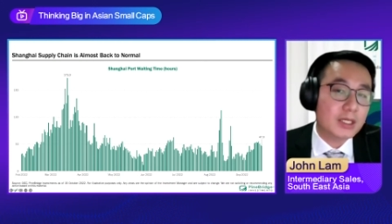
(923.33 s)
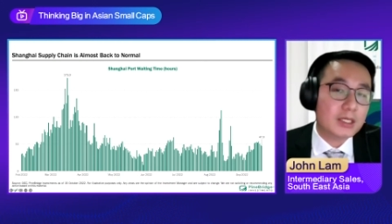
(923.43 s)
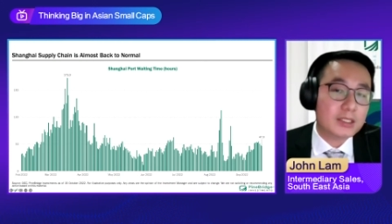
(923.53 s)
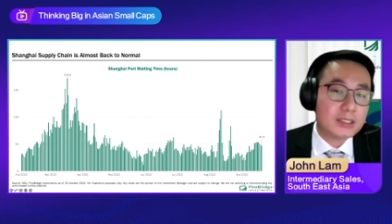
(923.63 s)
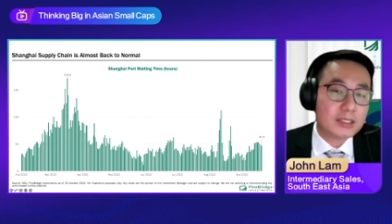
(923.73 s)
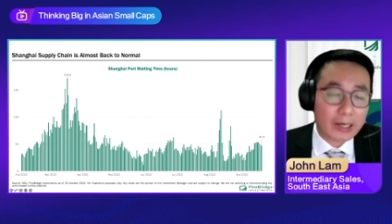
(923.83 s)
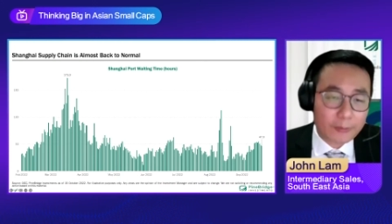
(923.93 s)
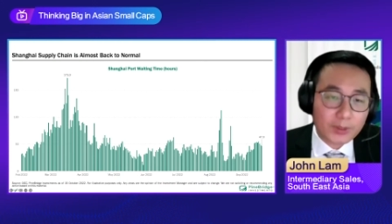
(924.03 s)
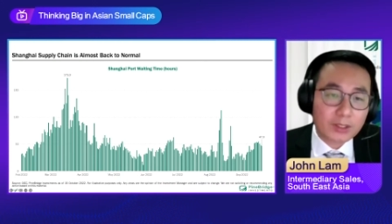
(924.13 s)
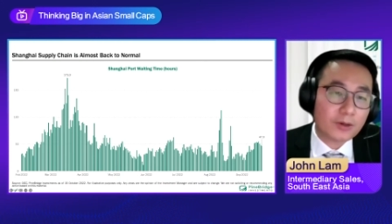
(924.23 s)
The
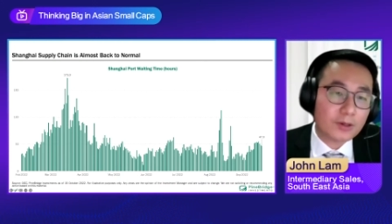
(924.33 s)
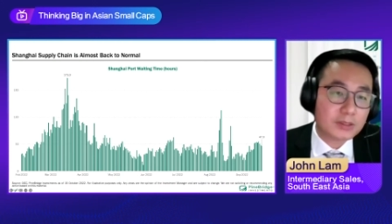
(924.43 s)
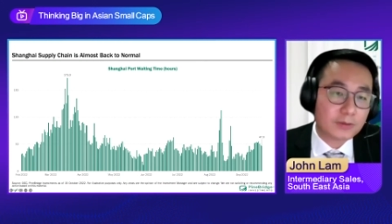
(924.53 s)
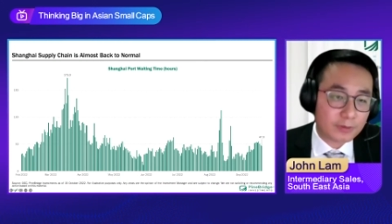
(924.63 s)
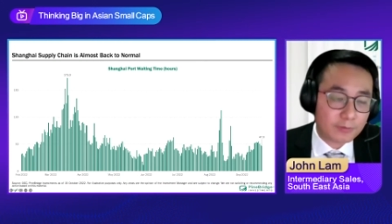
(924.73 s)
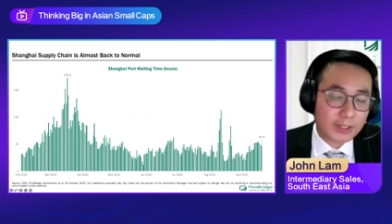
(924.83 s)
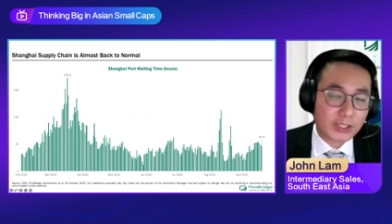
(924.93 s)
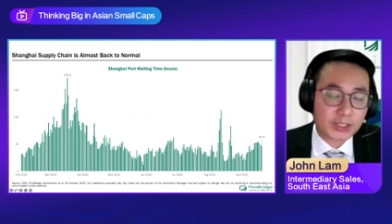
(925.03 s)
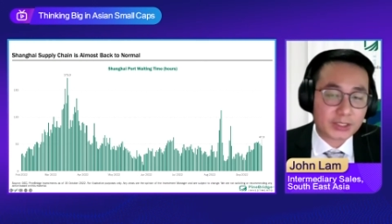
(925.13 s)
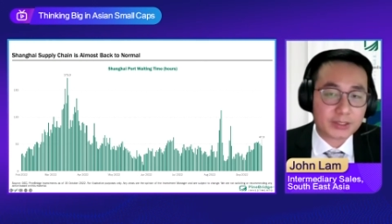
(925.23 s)
current cause of
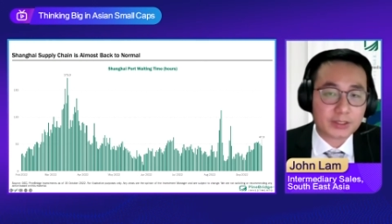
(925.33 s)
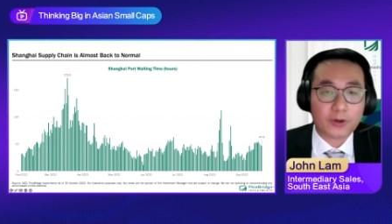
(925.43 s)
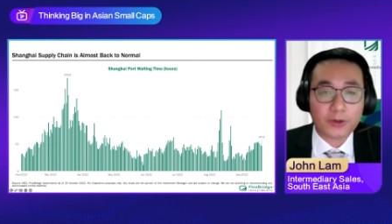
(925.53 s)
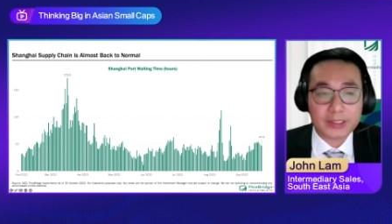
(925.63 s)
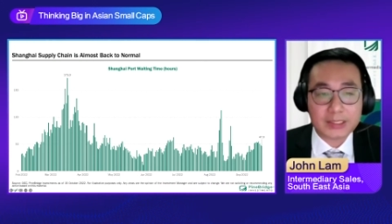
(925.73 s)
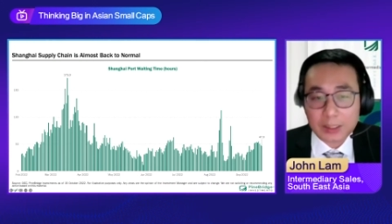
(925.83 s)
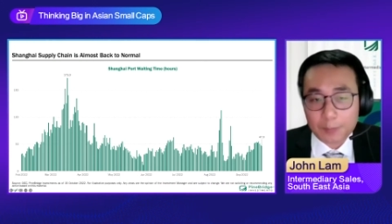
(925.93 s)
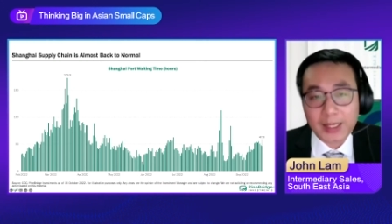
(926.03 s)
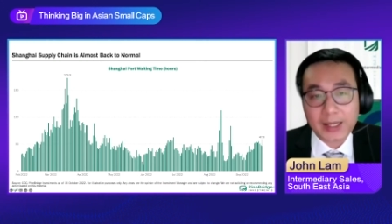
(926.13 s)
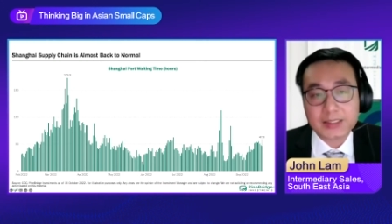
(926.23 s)
inflation on the
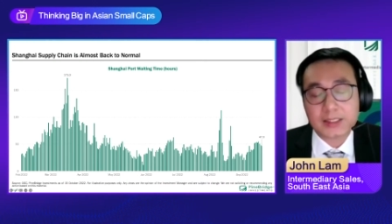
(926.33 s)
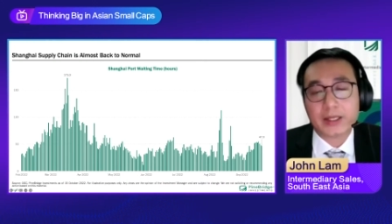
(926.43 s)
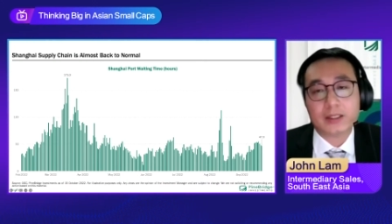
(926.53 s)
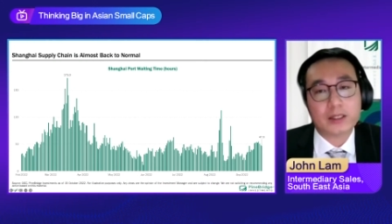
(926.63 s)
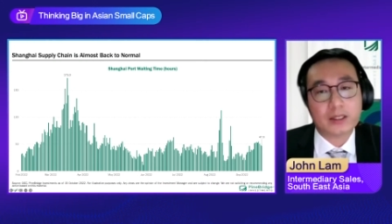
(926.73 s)
supply side